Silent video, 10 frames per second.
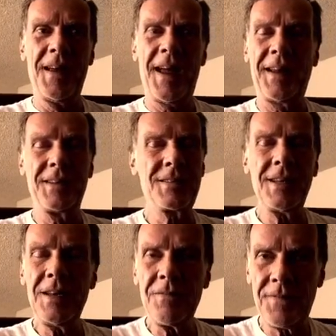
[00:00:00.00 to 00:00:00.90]
And
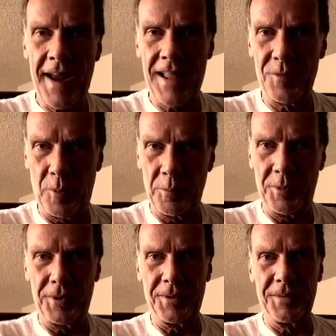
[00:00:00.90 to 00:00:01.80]
it's
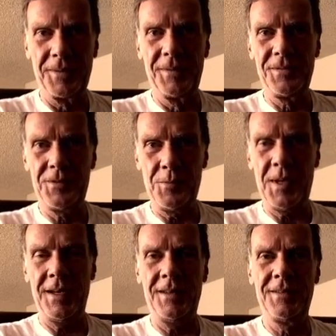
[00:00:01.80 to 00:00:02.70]
unfathomable to
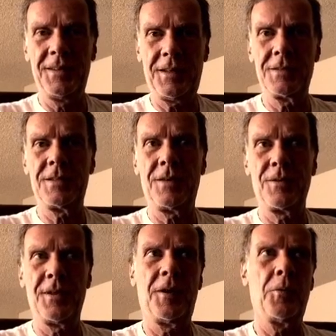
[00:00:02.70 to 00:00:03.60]
me to
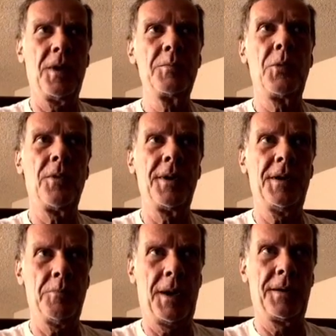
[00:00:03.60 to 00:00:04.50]
consider that at one point
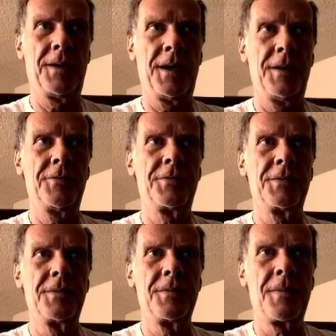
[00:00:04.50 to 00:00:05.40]
in my life,
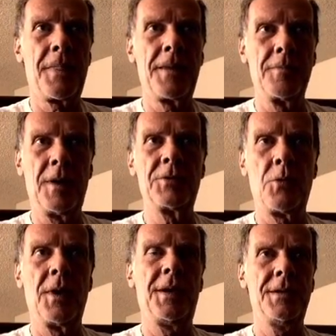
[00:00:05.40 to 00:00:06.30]
in my
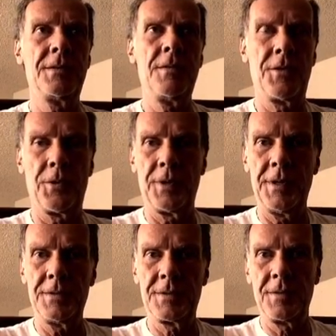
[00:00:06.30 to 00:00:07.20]
20s and
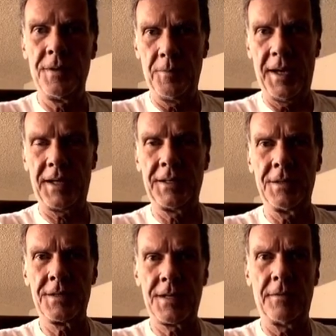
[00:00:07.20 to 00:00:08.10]
30s, back in
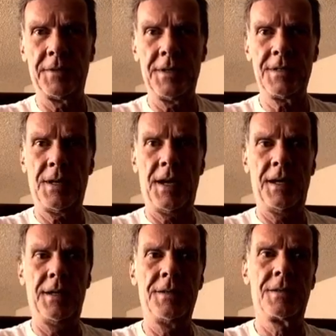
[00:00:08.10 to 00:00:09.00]
the 70s and
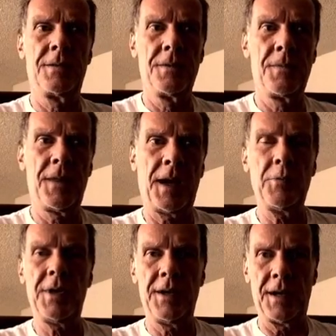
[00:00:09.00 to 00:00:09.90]
80s, that I
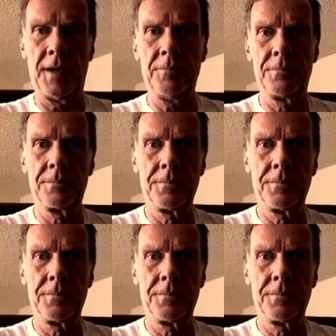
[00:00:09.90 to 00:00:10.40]
would get up